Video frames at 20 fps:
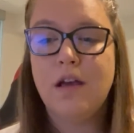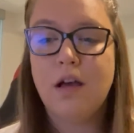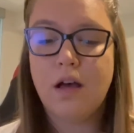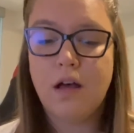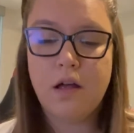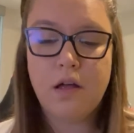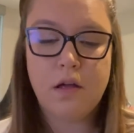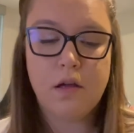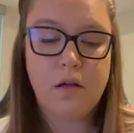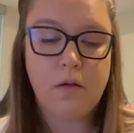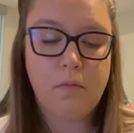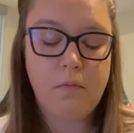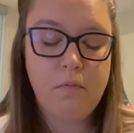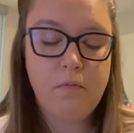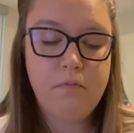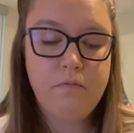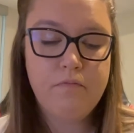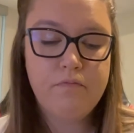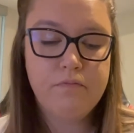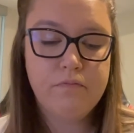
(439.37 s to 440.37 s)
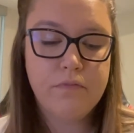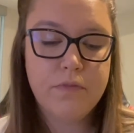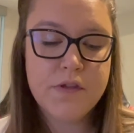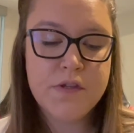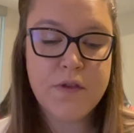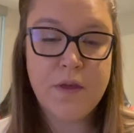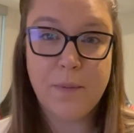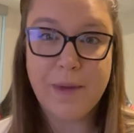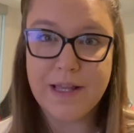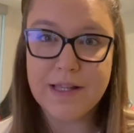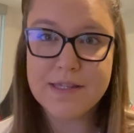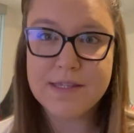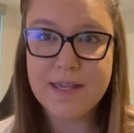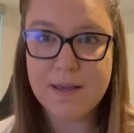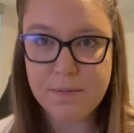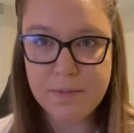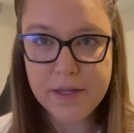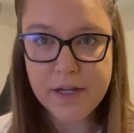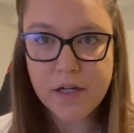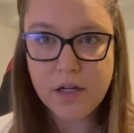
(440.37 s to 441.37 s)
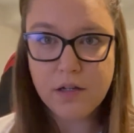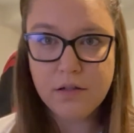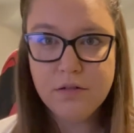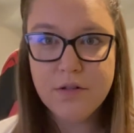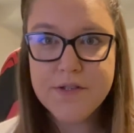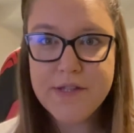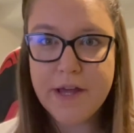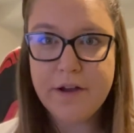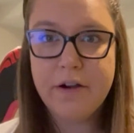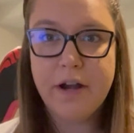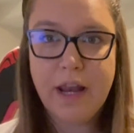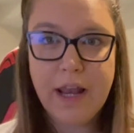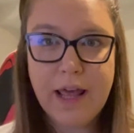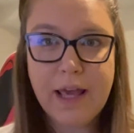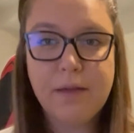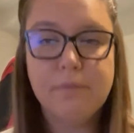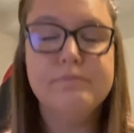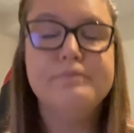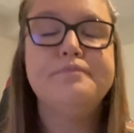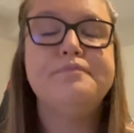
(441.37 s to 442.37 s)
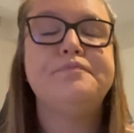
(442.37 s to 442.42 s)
so that we can sleep there Saturday night.